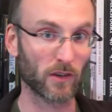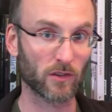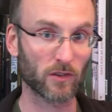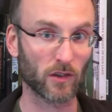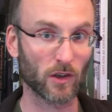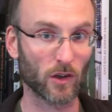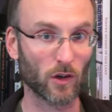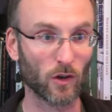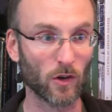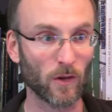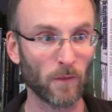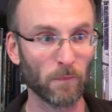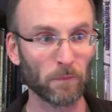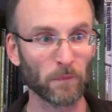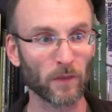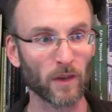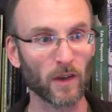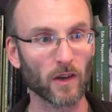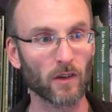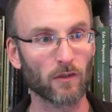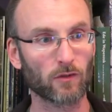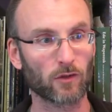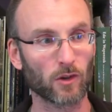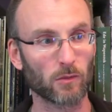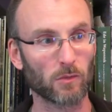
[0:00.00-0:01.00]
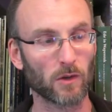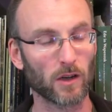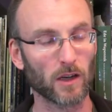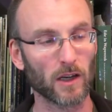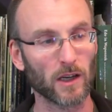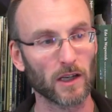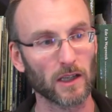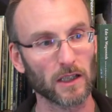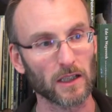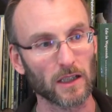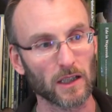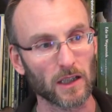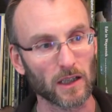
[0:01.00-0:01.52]
So from
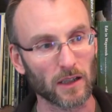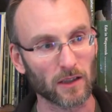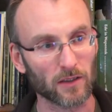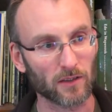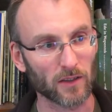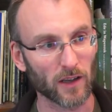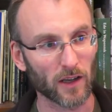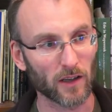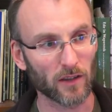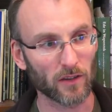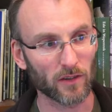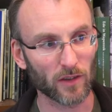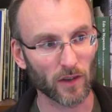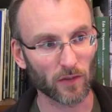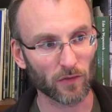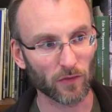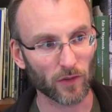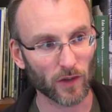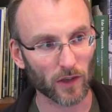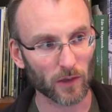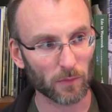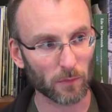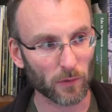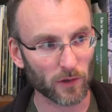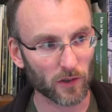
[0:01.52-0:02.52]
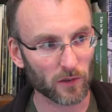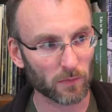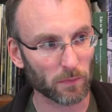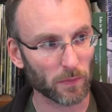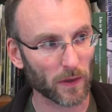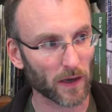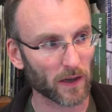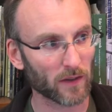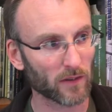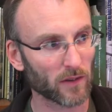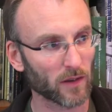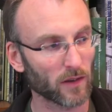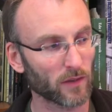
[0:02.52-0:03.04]
a scientific
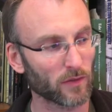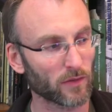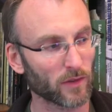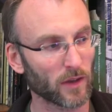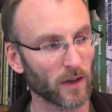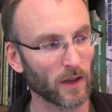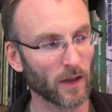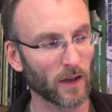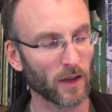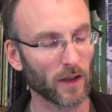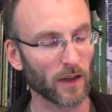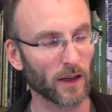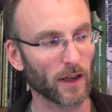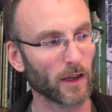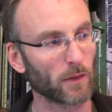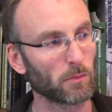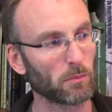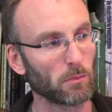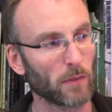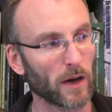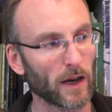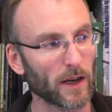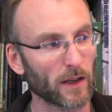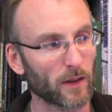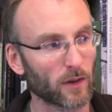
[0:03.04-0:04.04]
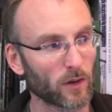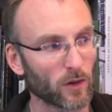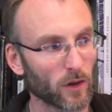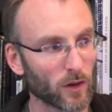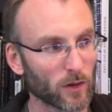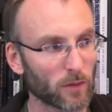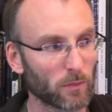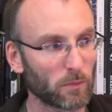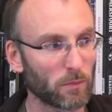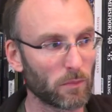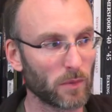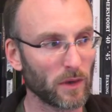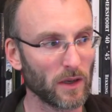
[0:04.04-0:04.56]
perspective, it might
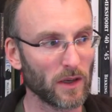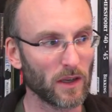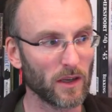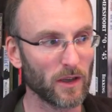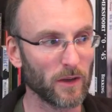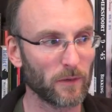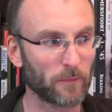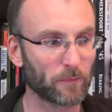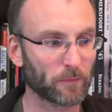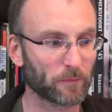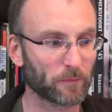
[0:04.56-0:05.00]
not be